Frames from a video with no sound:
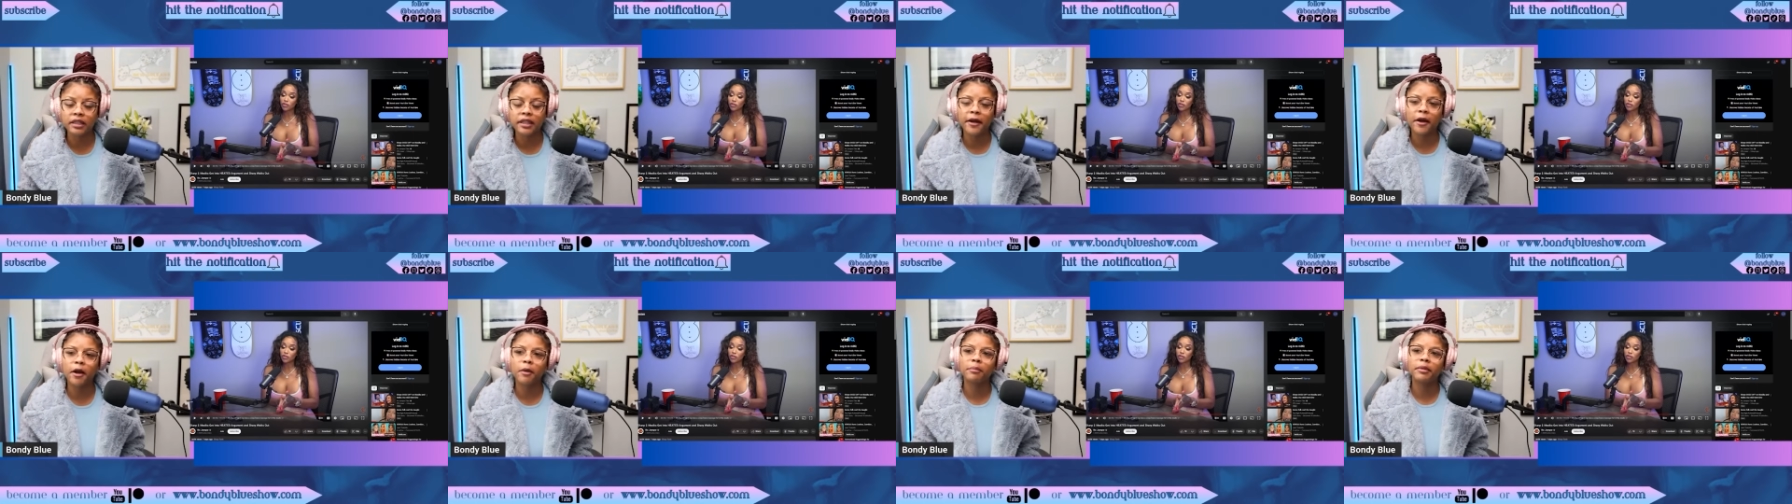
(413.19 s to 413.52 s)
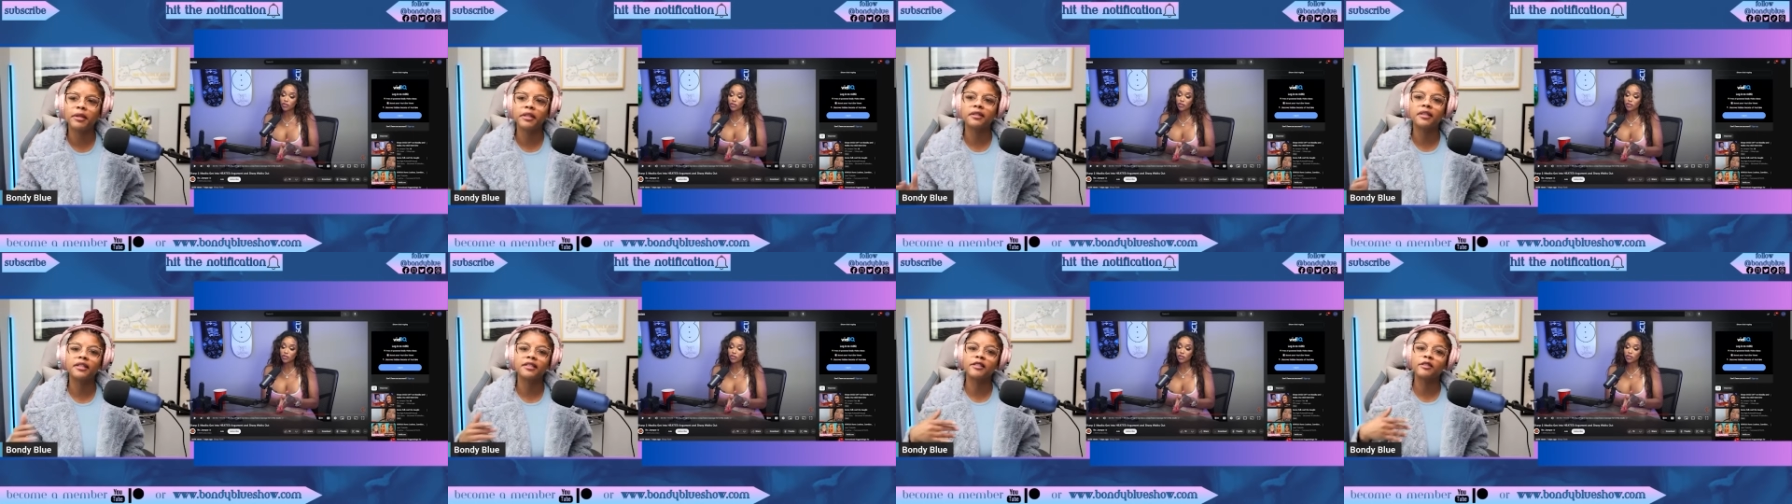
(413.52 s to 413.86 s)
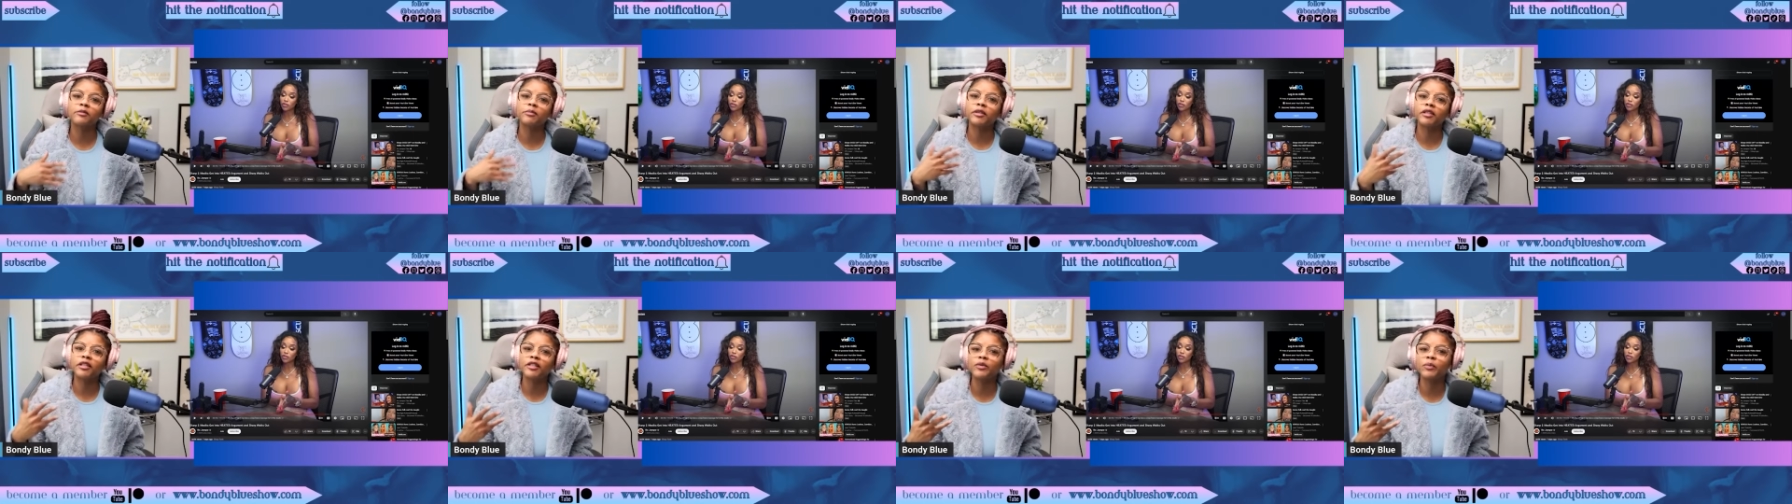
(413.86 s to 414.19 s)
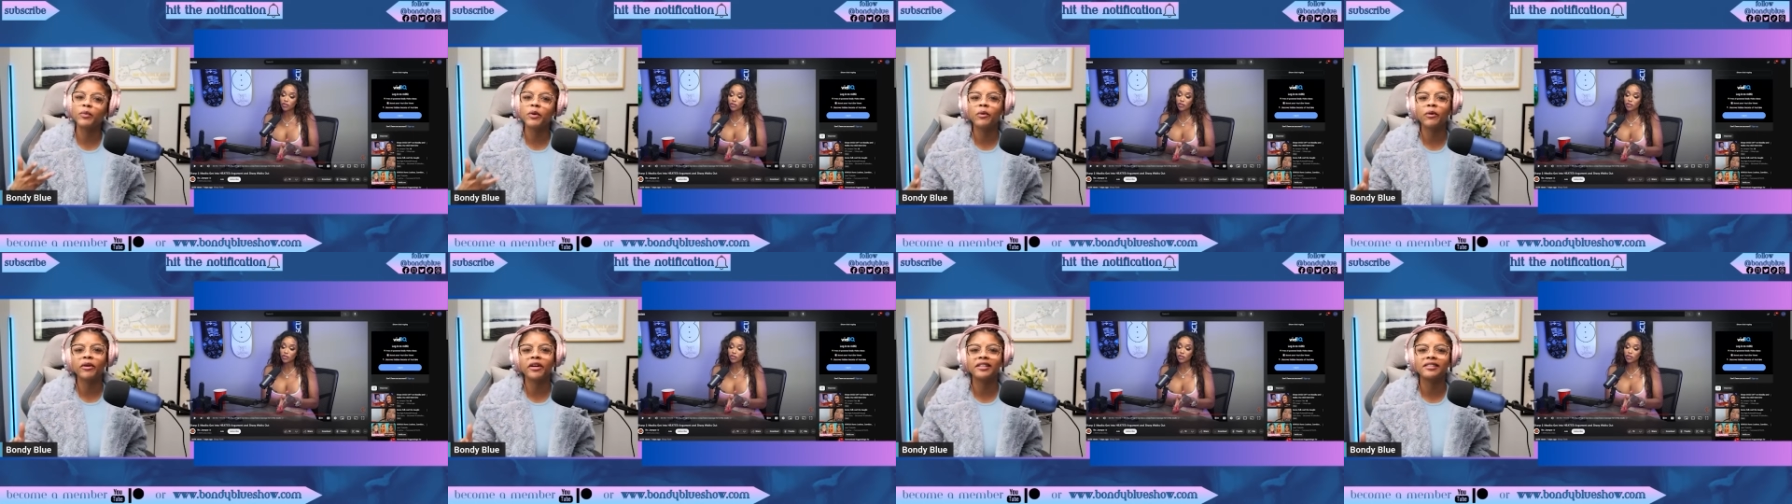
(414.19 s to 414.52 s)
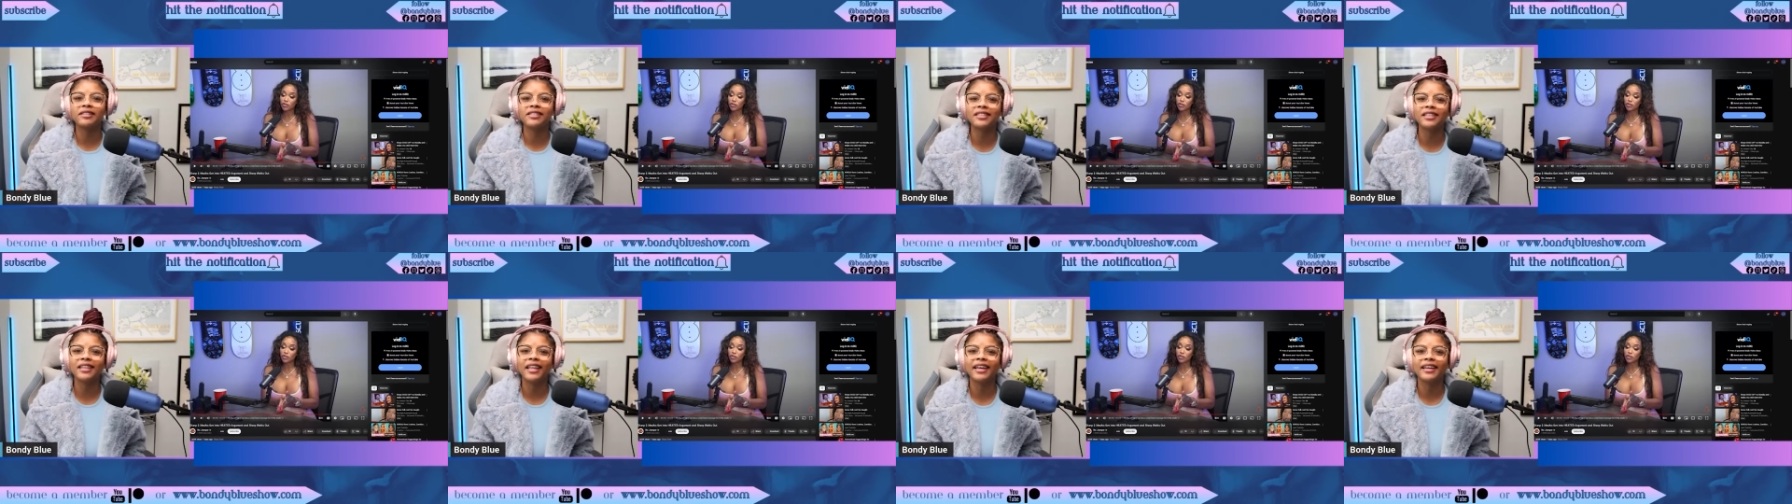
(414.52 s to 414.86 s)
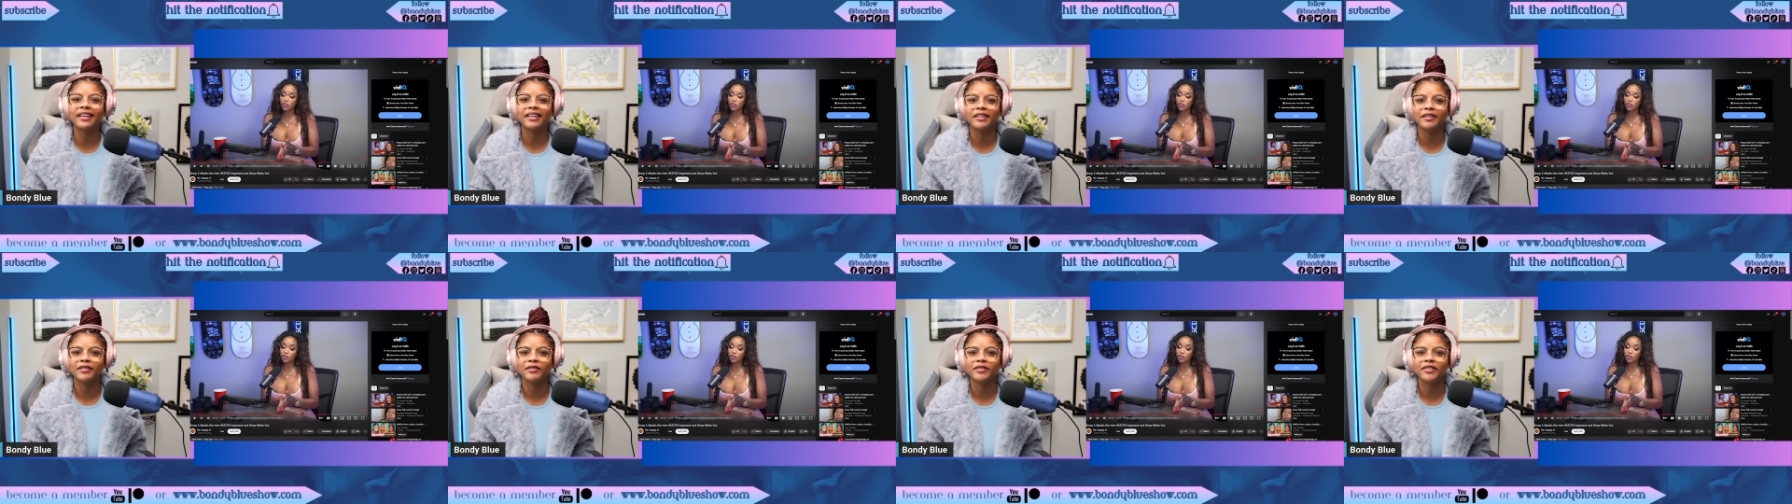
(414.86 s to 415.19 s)
therapy. This is because we were
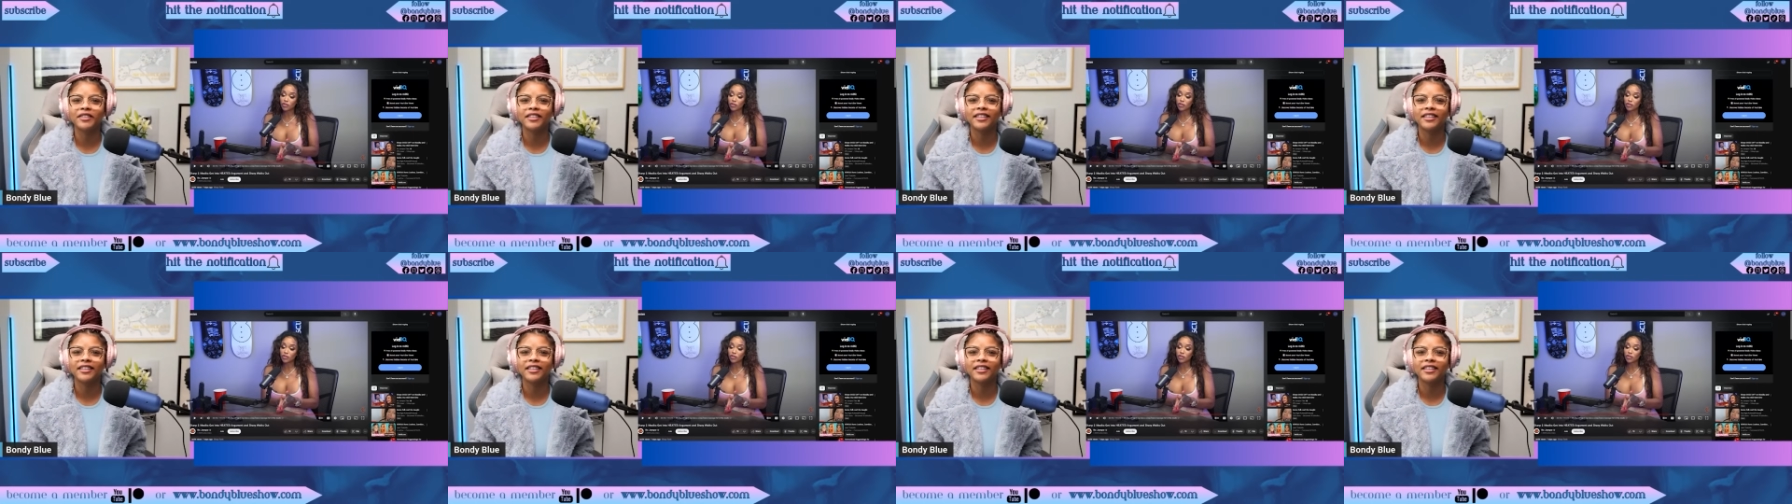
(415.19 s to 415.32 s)
enslaved.